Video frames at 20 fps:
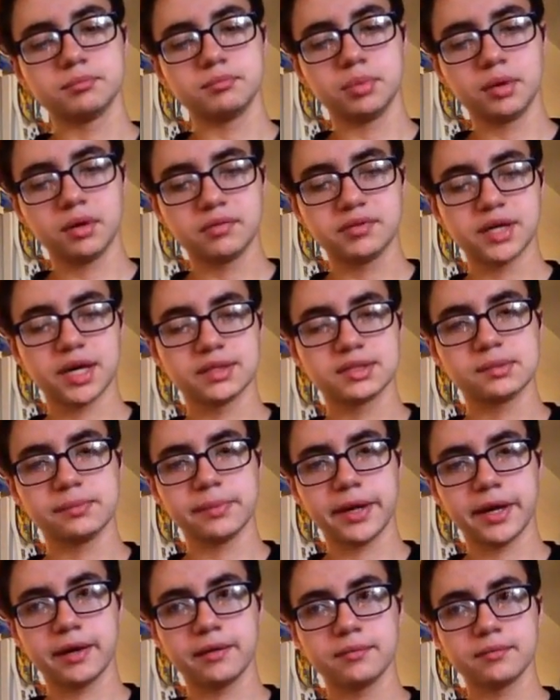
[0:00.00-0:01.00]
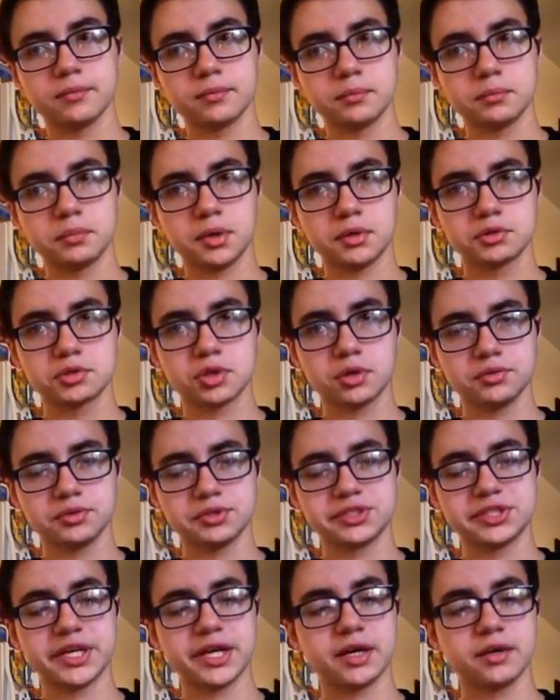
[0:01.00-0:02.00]
both down to the mat, both
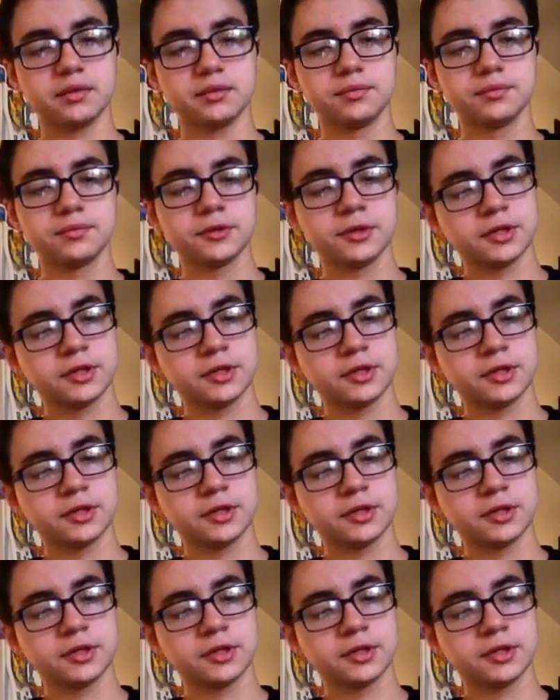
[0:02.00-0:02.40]
shoulders down.